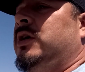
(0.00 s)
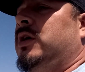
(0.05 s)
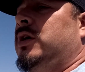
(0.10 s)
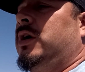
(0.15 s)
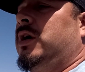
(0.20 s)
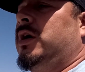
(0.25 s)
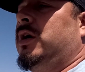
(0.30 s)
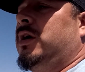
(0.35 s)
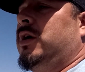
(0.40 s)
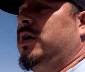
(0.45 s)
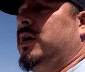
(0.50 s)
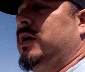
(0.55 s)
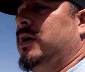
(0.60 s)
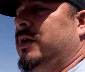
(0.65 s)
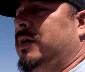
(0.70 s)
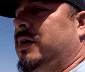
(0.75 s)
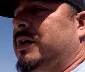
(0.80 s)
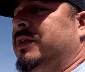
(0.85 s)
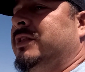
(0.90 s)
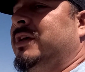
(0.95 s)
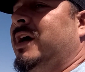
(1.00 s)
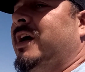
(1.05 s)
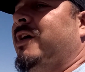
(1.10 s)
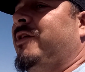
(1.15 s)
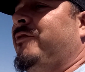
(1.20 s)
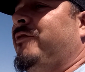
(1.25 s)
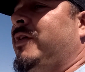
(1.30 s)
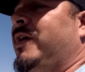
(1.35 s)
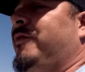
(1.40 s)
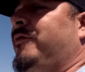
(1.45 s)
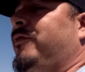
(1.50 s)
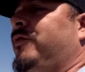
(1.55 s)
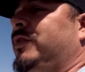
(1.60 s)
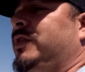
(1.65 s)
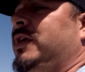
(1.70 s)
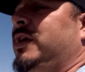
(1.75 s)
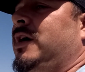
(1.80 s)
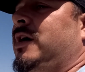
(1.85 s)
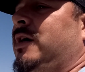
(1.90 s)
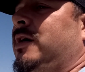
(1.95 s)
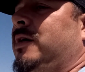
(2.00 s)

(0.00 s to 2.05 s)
a diaphragm for the